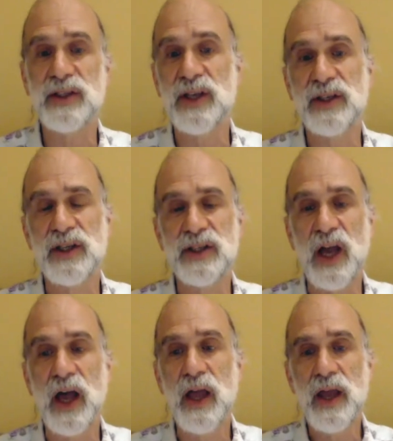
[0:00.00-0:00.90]
This is
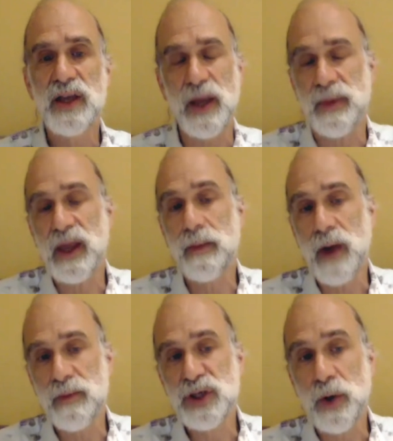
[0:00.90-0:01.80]
uh, something I'm,
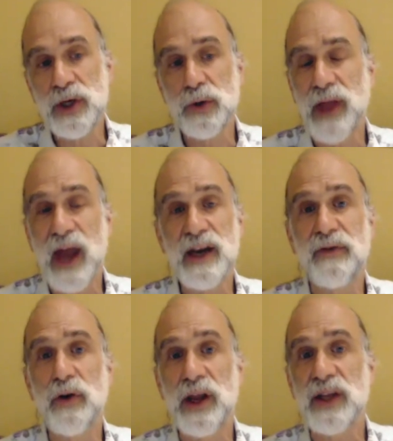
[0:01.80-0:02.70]
I'm showing to a lot of
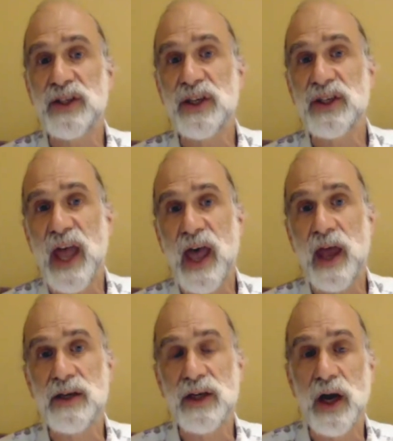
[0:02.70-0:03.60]
different audiences,
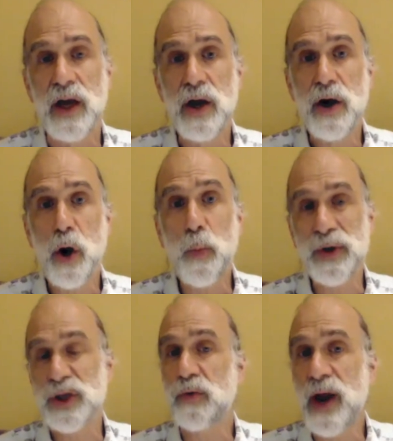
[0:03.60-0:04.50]
and uh, Hope
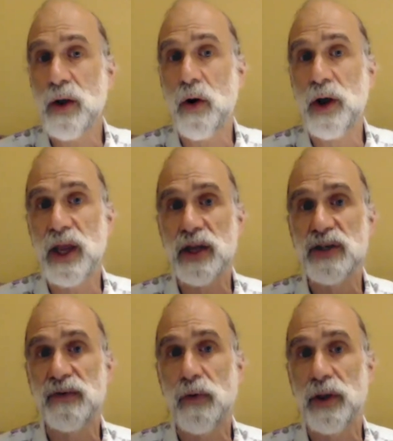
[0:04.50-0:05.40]
is a great
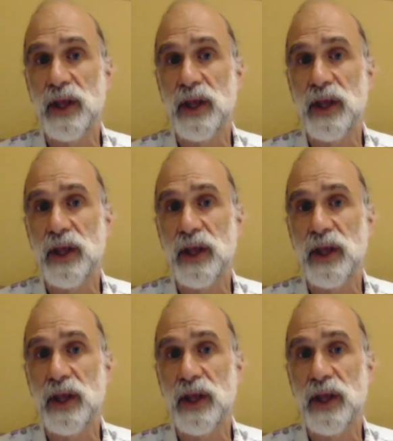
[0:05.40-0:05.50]
audience for